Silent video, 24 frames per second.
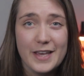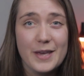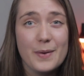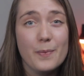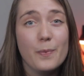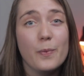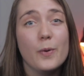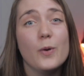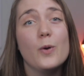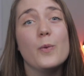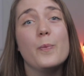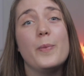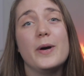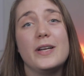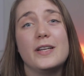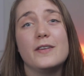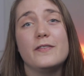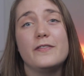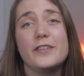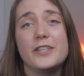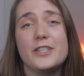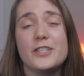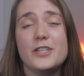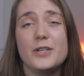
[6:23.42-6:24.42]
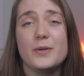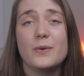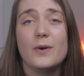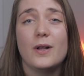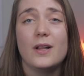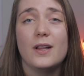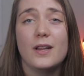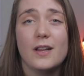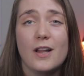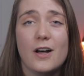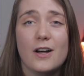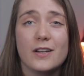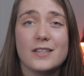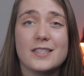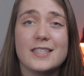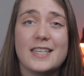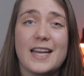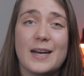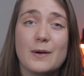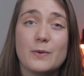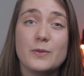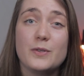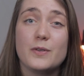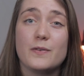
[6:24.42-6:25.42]
it will benefit you a lot
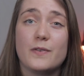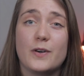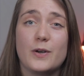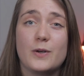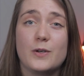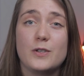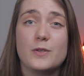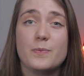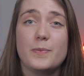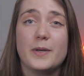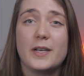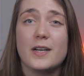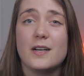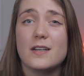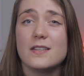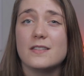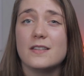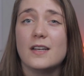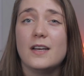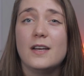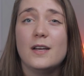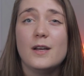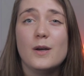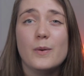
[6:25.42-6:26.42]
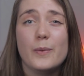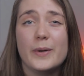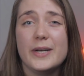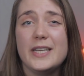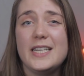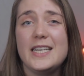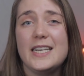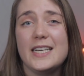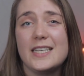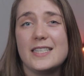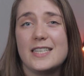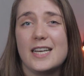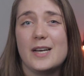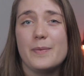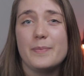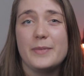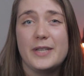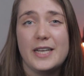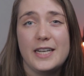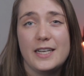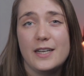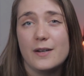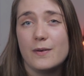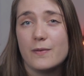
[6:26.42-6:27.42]
down the road, because when the exam
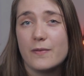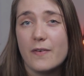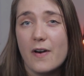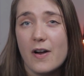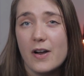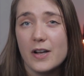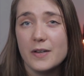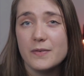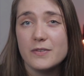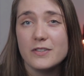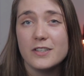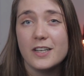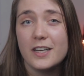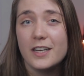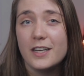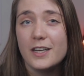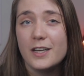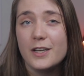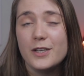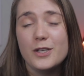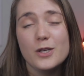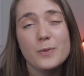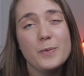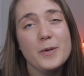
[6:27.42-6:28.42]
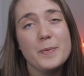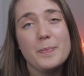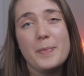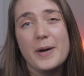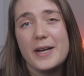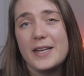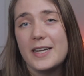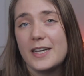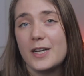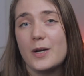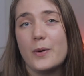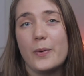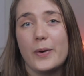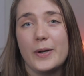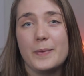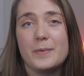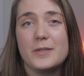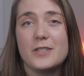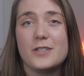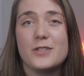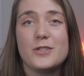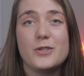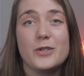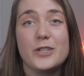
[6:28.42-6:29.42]
date arrives, you'll be better
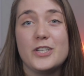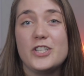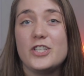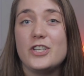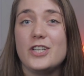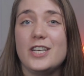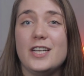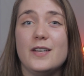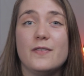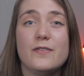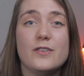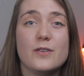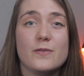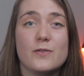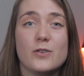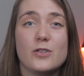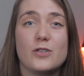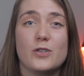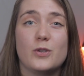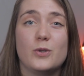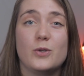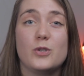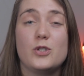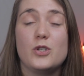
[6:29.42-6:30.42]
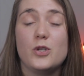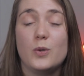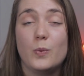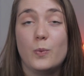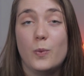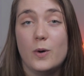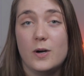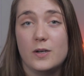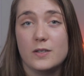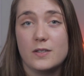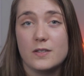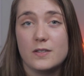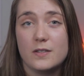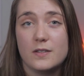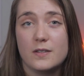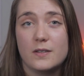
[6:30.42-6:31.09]
equipped to achieve the result you want.